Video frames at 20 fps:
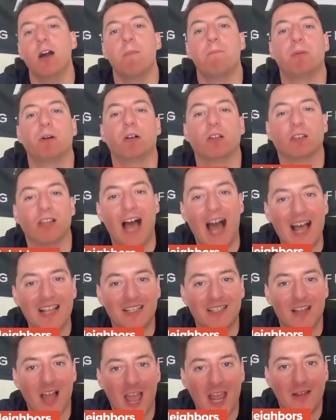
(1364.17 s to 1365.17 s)
But last
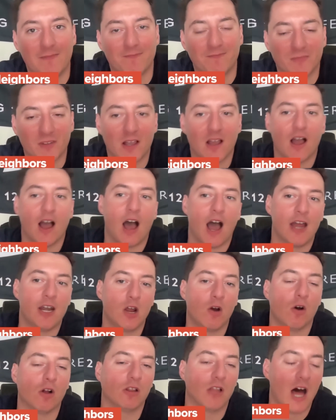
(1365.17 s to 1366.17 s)
night, I
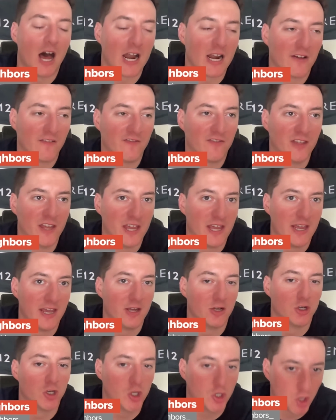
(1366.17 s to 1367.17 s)
know a lot of the
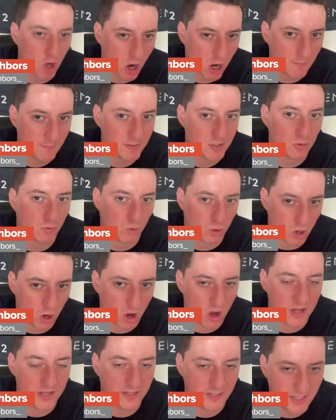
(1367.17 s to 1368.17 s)
sharps were
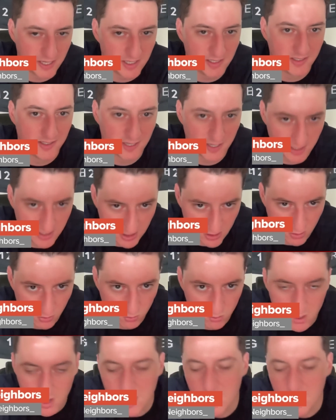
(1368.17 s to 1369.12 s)
on TCU.